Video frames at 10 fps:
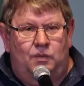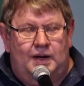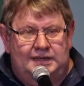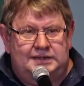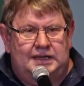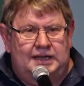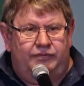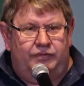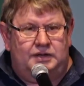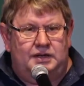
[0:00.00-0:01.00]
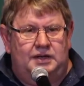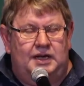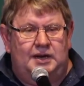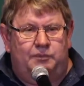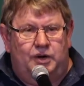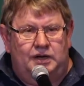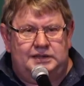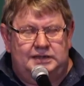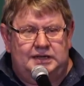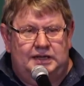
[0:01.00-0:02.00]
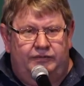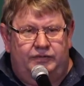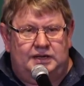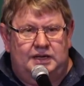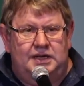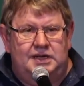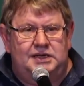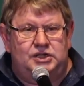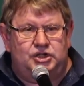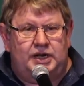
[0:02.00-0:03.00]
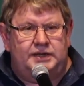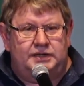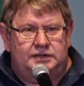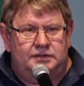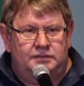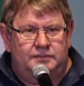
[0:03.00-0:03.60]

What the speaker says: white South Africa and apartheid South Africa shuddered,